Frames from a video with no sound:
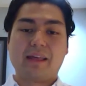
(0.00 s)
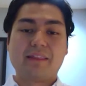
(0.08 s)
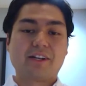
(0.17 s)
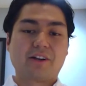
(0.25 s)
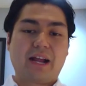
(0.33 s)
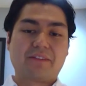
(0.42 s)
and the
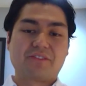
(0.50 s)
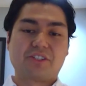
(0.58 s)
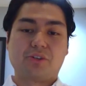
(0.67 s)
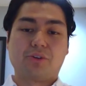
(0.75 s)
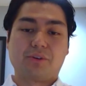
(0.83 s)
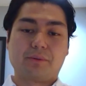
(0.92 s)
year after
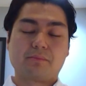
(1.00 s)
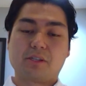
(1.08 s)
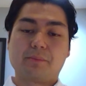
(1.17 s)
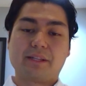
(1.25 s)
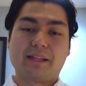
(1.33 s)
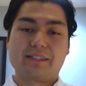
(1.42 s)
you're only going to
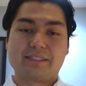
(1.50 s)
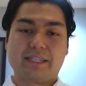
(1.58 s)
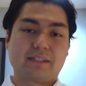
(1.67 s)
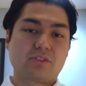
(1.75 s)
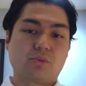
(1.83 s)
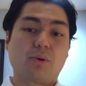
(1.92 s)
be allowed to
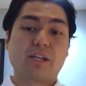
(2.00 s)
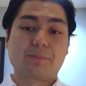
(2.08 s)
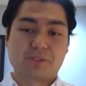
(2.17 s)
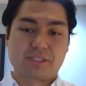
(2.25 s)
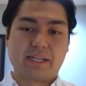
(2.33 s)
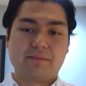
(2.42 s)
take 20%.